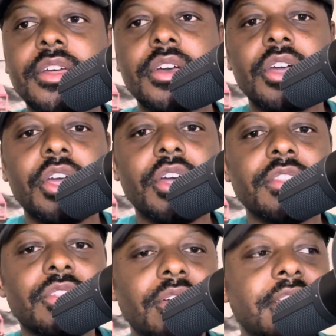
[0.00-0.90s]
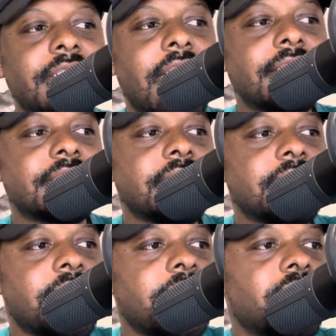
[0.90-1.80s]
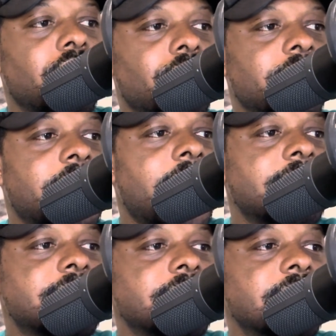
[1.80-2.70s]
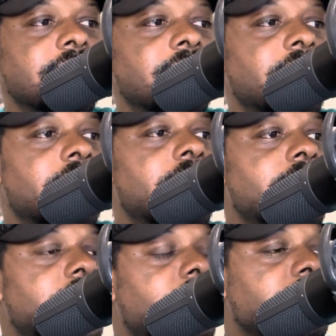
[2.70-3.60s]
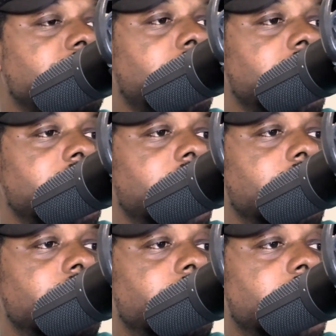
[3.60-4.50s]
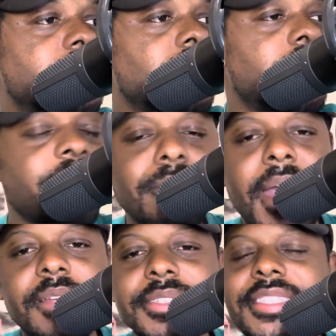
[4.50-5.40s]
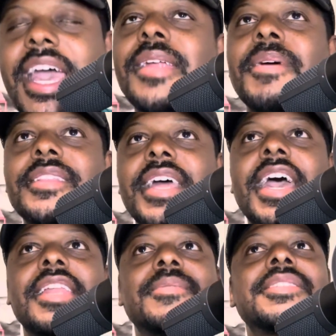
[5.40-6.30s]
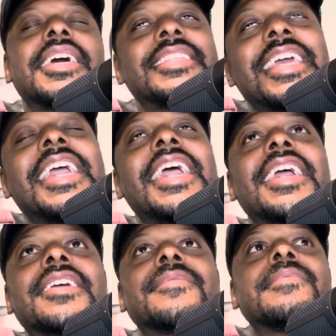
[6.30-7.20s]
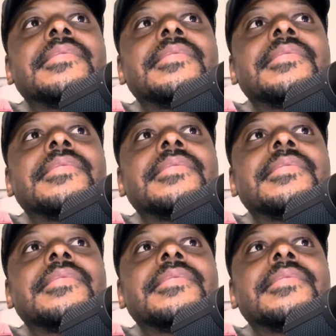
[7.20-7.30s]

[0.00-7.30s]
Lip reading: her $30,000, and her and Cassie never spoke again. So everybody was sad about that. It was like, dang,